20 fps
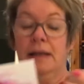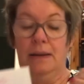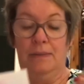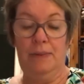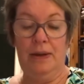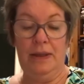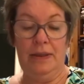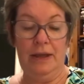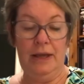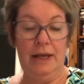
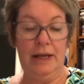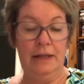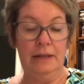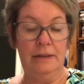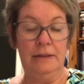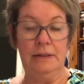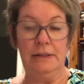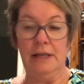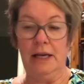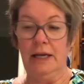because
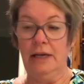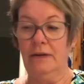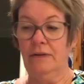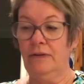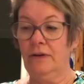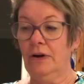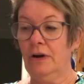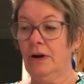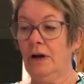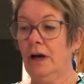that's going to be
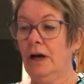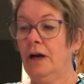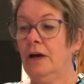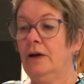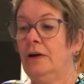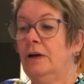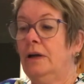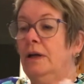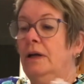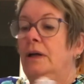the
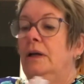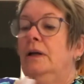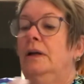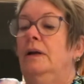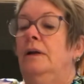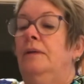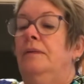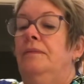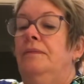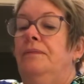inside of your
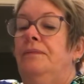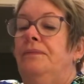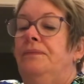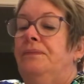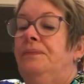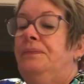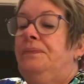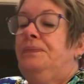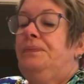card,